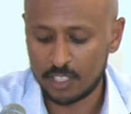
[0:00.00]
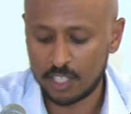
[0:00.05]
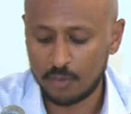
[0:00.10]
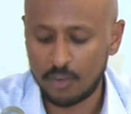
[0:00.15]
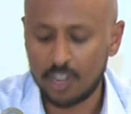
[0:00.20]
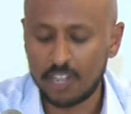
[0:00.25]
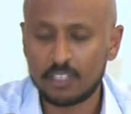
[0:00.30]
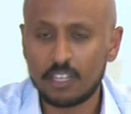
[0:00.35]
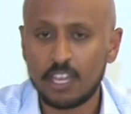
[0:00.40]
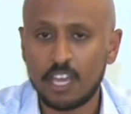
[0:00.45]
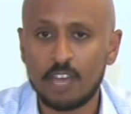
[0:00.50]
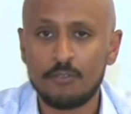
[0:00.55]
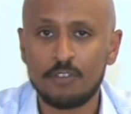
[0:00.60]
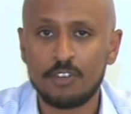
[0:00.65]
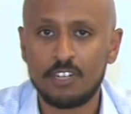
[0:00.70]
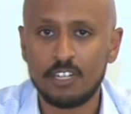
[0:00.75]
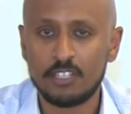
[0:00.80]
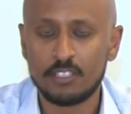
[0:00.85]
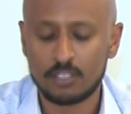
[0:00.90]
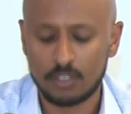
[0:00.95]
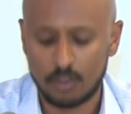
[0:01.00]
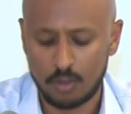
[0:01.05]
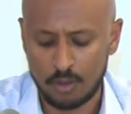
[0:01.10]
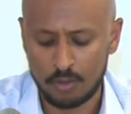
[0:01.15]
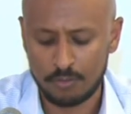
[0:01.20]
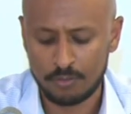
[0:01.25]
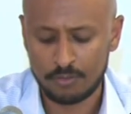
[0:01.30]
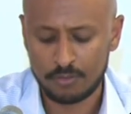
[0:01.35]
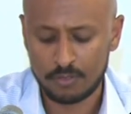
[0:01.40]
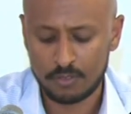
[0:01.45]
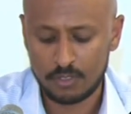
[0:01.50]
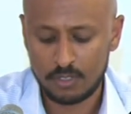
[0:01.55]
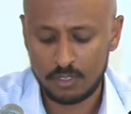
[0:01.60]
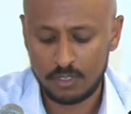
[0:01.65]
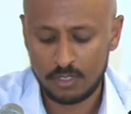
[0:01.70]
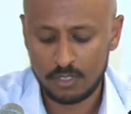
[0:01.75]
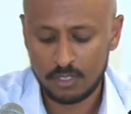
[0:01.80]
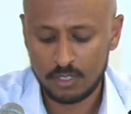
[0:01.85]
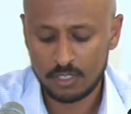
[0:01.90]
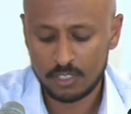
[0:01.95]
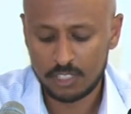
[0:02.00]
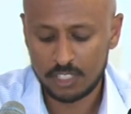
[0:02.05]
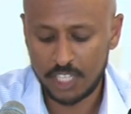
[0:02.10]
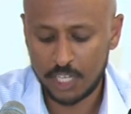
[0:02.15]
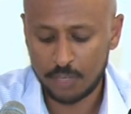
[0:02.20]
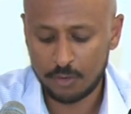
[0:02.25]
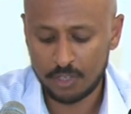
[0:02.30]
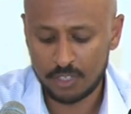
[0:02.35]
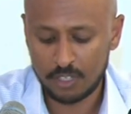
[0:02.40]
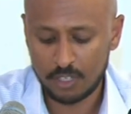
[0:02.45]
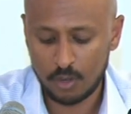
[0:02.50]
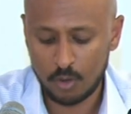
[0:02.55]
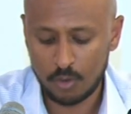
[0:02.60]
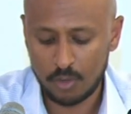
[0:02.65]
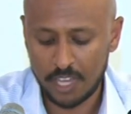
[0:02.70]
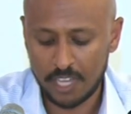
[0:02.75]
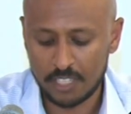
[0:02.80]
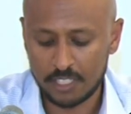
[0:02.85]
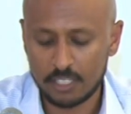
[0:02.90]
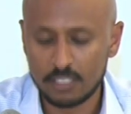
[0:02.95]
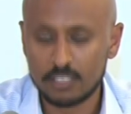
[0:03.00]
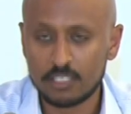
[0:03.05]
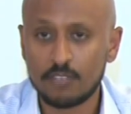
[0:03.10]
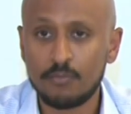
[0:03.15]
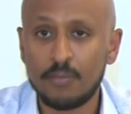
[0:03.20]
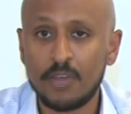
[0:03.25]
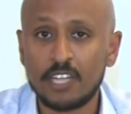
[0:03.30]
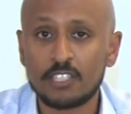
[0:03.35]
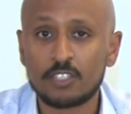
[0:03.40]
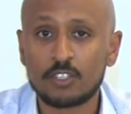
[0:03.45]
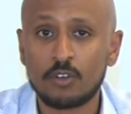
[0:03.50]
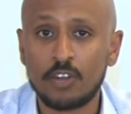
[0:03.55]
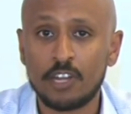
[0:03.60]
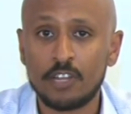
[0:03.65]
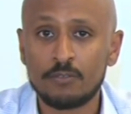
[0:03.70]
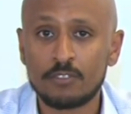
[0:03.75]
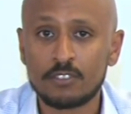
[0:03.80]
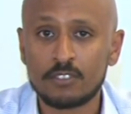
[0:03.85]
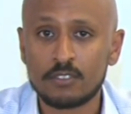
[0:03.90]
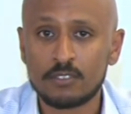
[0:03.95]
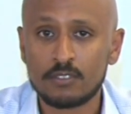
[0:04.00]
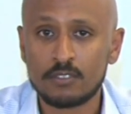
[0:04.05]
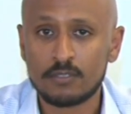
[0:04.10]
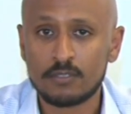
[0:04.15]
direct evidence of secret locations of mass graves,